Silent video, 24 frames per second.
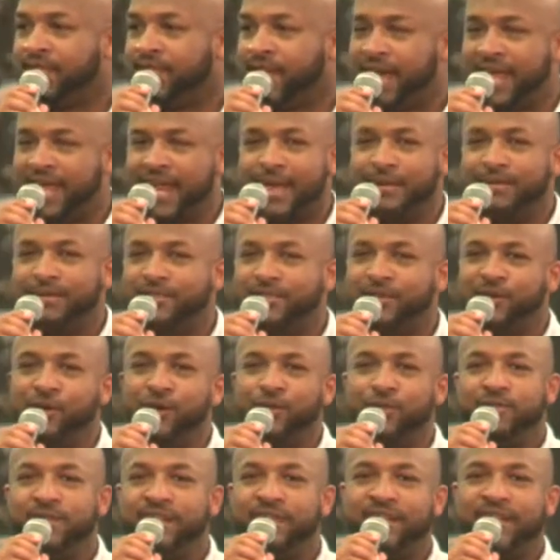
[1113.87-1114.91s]
God, I
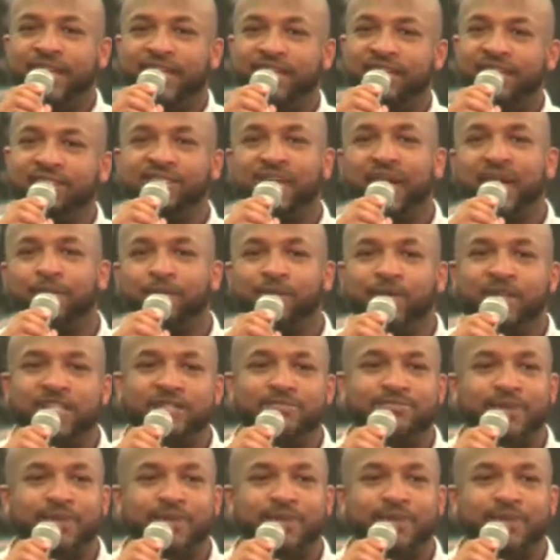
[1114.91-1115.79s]
showed did a good job on this